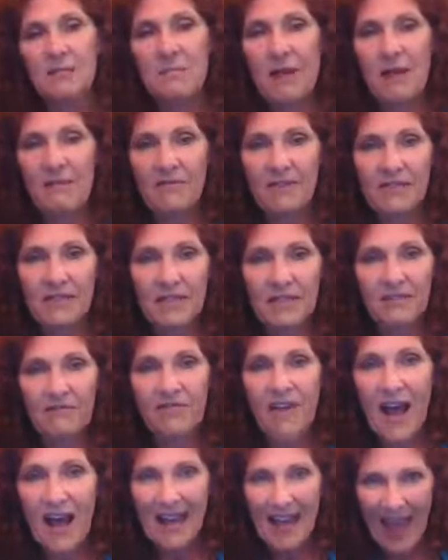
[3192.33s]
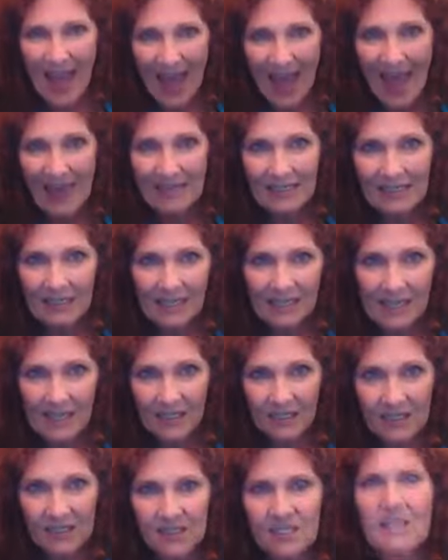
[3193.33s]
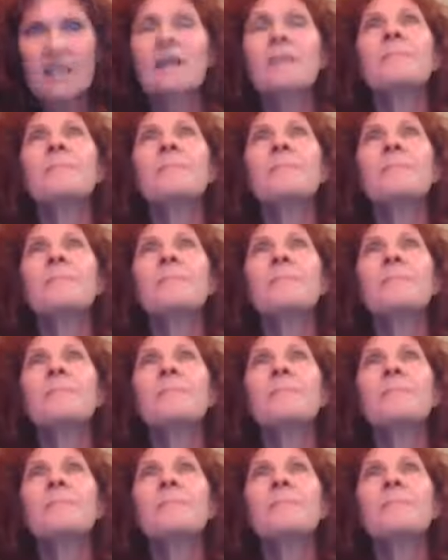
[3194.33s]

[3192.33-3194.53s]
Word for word: have identified at least